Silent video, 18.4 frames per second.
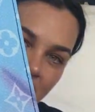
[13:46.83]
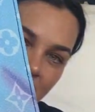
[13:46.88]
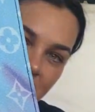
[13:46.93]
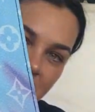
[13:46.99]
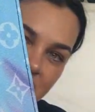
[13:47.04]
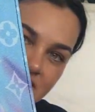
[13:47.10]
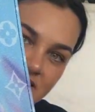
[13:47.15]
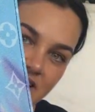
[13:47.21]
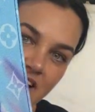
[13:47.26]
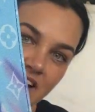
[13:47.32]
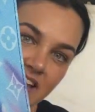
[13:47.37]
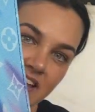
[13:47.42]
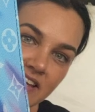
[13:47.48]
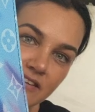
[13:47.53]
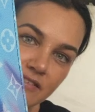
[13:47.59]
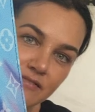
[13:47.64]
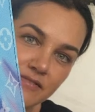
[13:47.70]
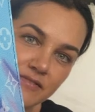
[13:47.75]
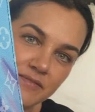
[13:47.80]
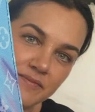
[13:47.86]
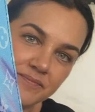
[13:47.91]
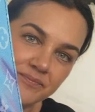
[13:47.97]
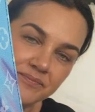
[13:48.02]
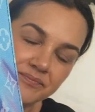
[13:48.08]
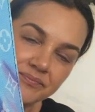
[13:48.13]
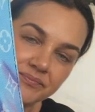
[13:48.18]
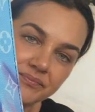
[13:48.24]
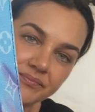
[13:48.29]
And this kind of
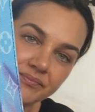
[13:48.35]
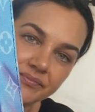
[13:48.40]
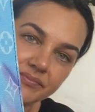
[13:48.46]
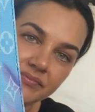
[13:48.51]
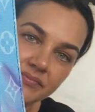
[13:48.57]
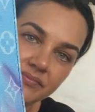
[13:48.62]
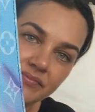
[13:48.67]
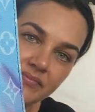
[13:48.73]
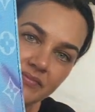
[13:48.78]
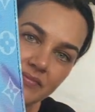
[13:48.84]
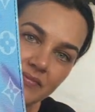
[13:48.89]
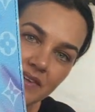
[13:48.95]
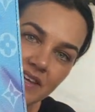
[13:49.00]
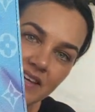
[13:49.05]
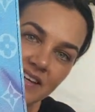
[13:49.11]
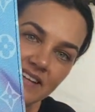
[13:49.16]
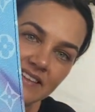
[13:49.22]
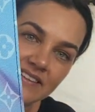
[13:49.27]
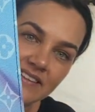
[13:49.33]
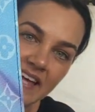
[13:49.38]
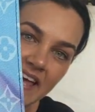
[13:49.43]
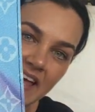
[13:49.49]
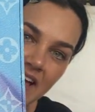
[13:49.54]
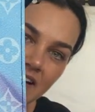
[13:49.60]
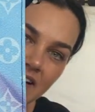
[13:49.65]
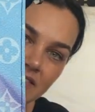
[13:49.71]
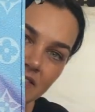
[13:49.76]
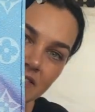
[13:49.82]

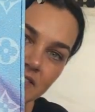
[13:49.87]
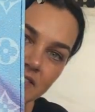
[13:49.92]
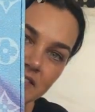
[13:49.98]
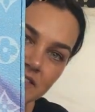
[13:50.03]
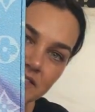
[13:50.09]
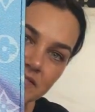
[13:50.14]
cloud